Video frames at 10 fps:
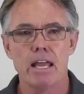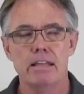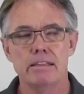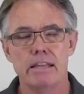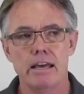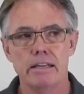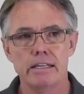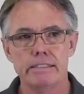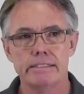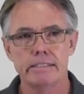and that
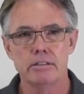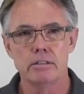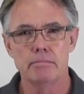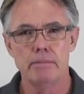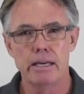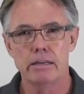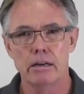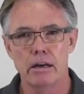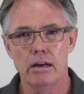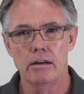is the
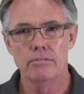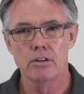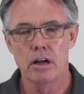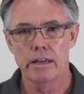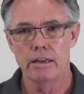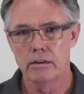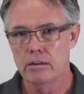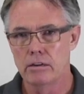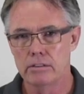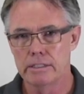matter of cocking
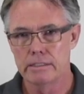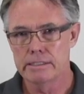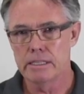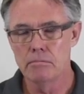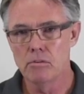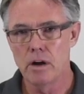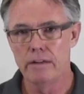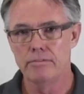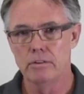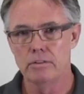on closing. On some
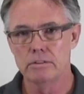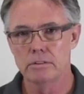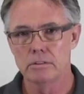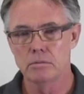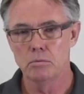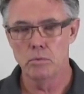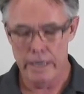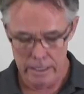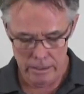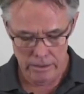rifles,
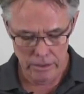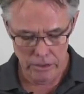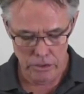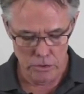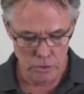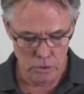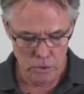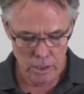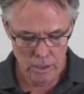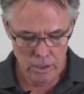when
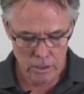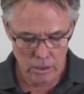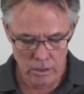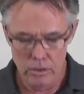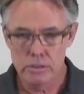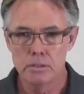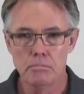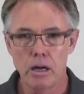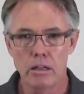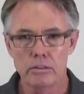you close the
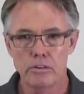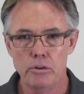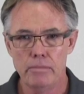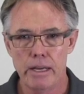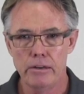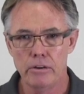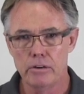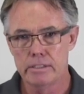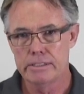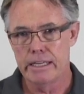bolt, you may
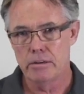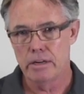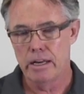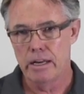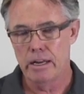notice that